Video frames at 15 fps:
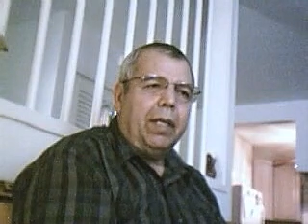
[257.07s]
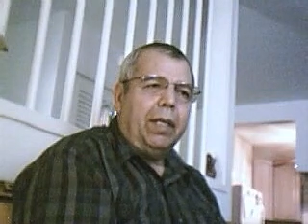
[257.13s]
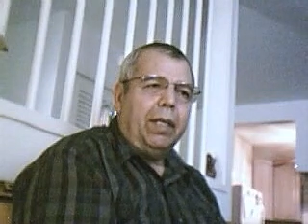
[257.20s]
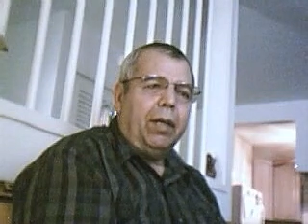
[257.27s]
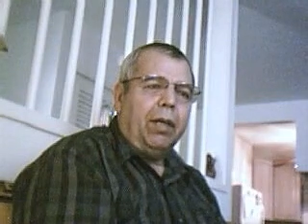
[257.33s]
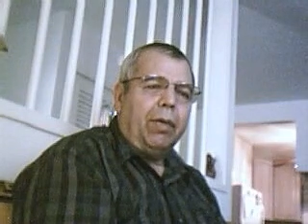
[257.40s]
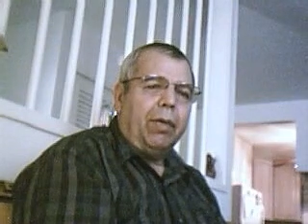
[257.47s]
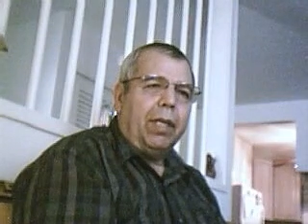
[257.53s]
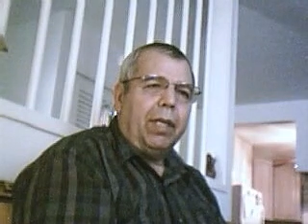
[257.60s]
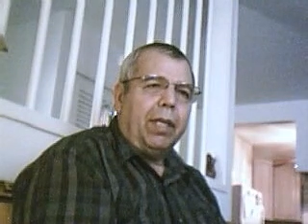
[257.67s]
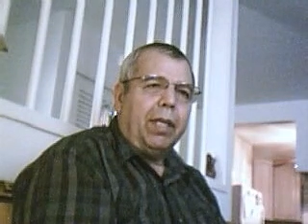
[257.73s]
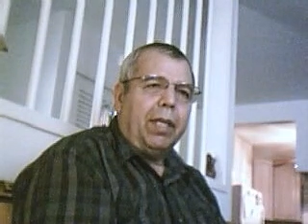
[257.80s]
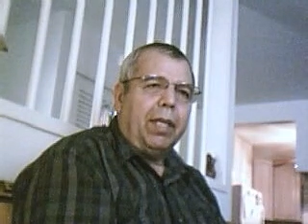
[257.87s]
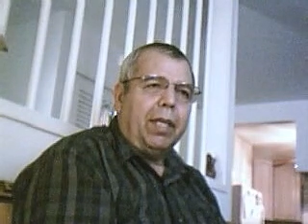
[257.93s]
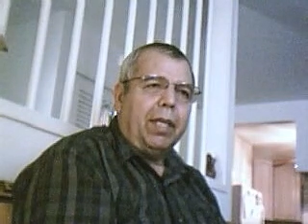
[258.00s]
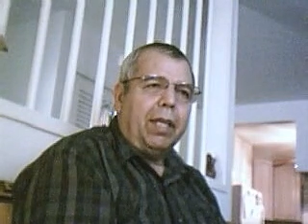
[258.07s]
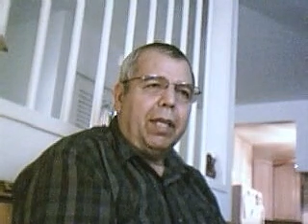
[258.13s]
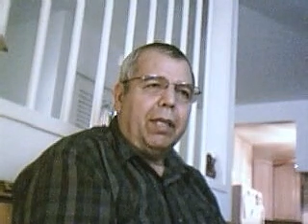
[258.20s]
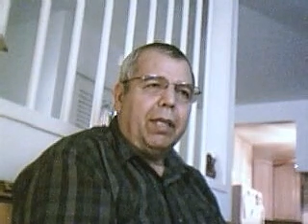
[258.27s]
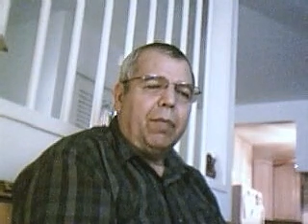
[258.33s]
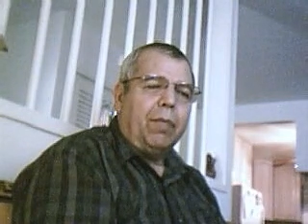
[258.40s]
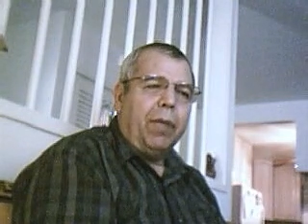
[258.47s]

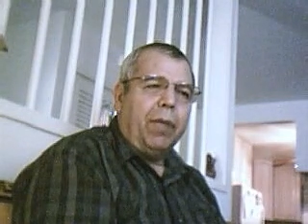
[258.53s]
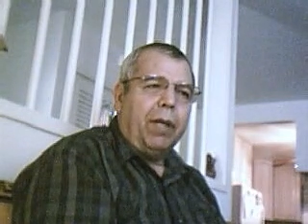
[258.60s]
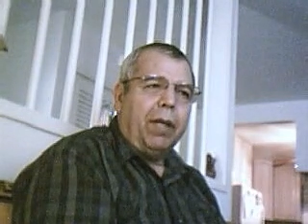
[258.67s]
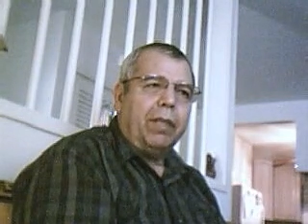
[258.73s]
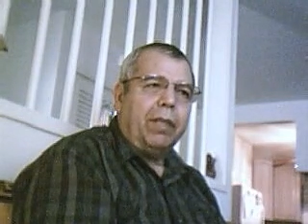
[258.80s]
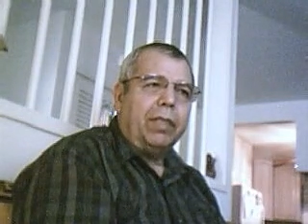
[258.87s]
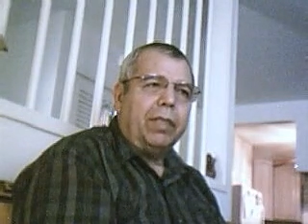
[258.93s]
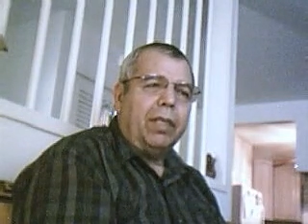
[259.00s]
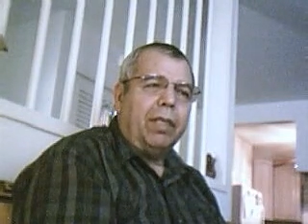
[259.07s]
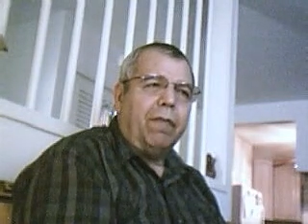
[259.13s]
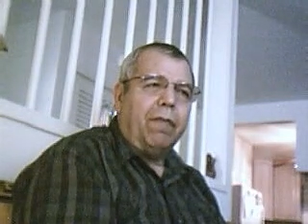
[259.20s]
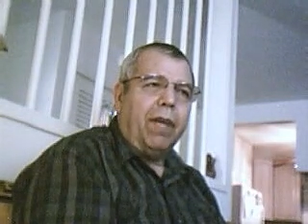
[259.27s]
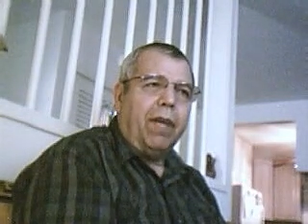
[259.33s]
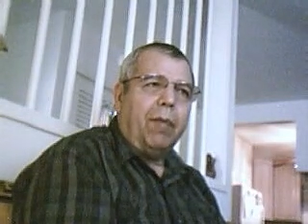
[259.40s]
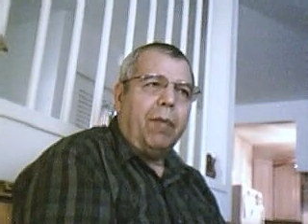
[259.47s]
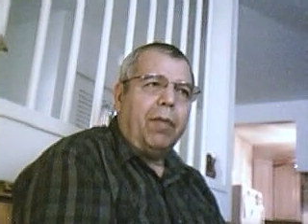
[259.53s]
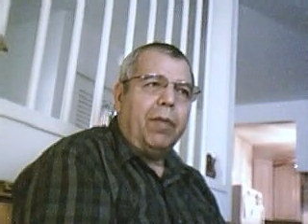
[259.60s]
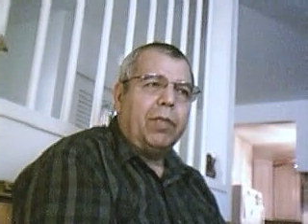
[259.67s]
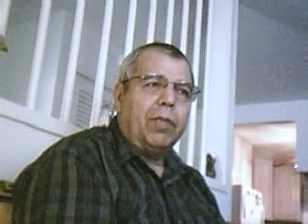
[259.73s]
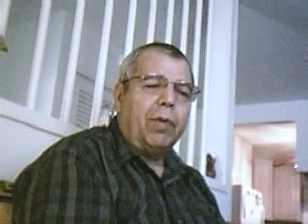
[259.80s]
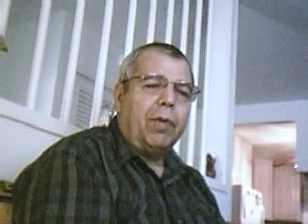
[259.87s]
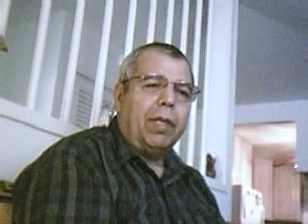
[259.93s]
the parents and the
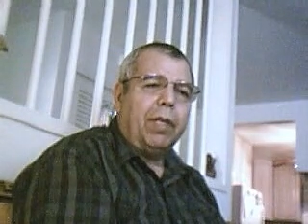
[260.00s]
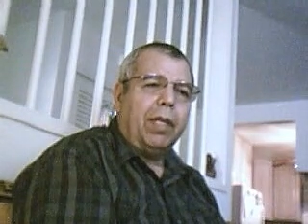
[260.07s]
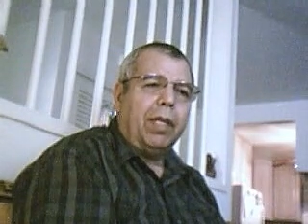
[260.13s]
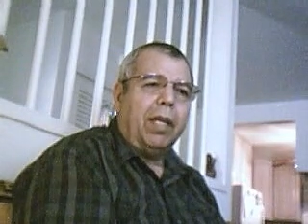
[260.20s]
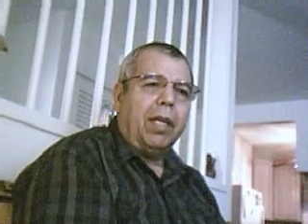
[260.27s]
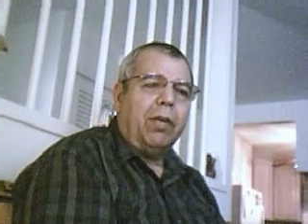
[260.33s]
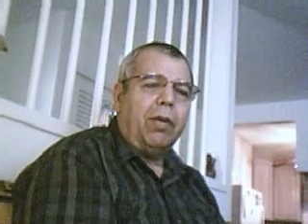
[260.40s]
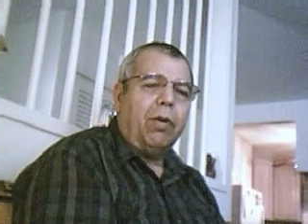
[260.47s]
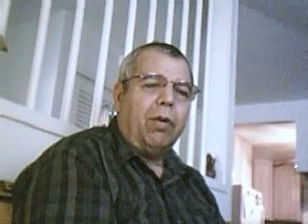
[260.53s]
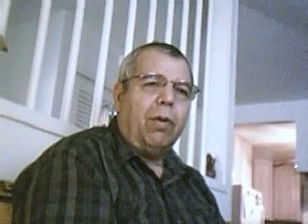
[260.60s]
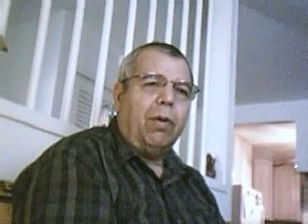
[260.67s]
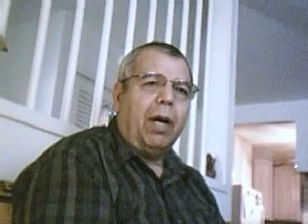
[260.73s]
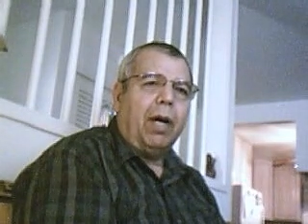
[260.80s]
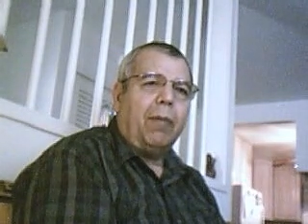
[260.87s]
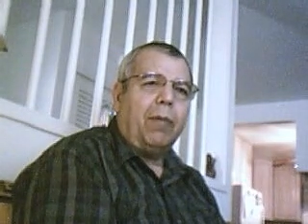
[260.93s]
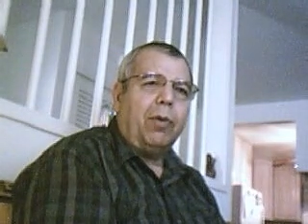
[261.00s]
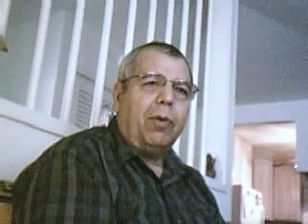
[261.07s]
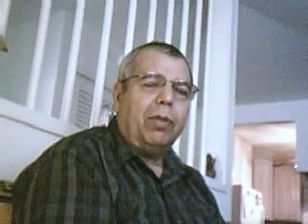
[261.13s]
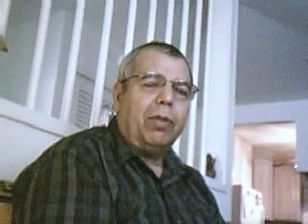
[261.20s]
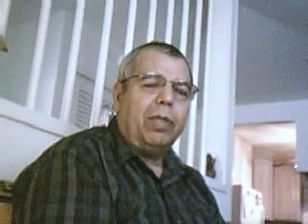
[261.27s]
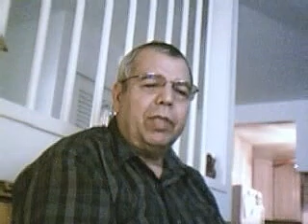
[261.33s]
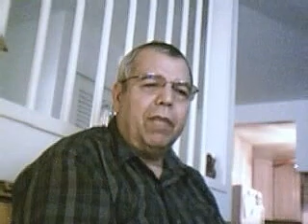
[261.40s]
families were thinking, I'm
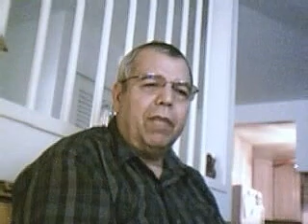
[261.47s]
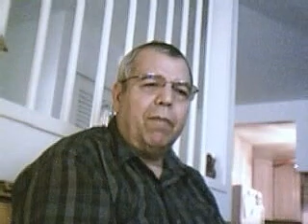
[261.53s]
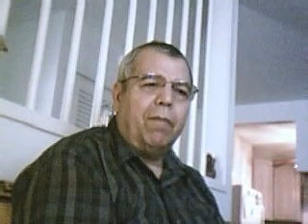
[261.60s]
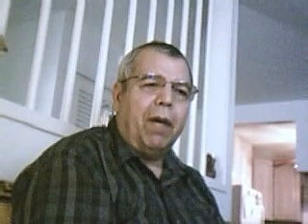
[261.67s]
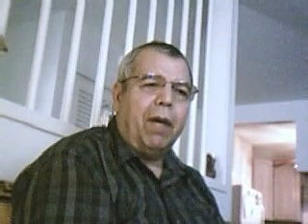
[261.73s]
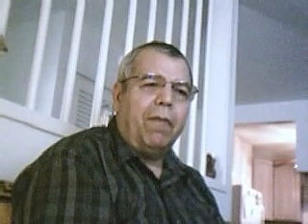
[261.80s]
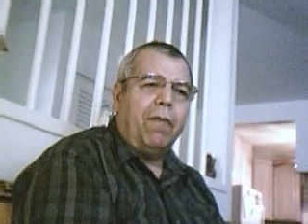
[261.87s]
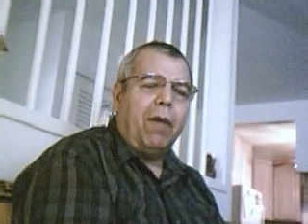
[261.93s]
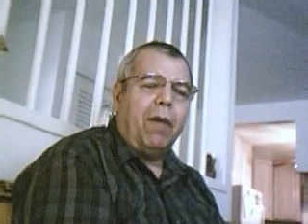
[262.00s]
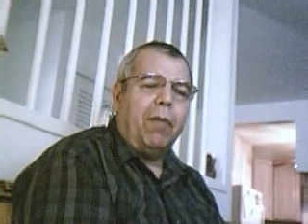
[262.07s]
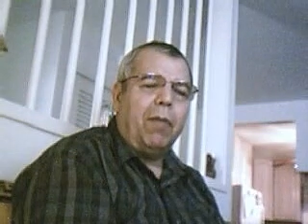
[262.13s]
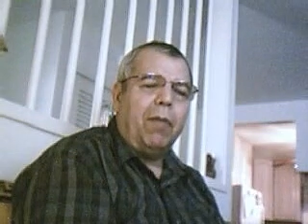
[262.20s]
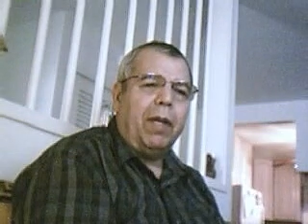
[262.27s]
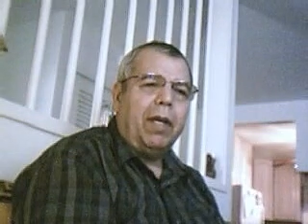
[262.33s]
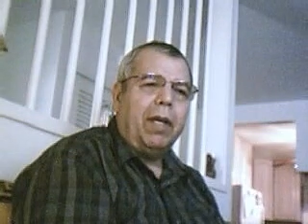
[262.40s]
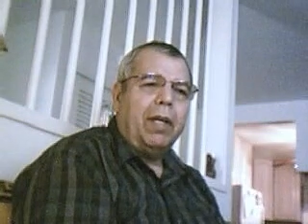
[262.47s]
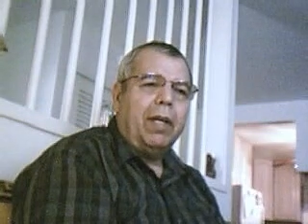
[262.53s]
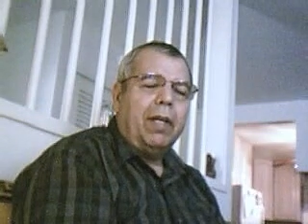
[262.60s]
going to save my family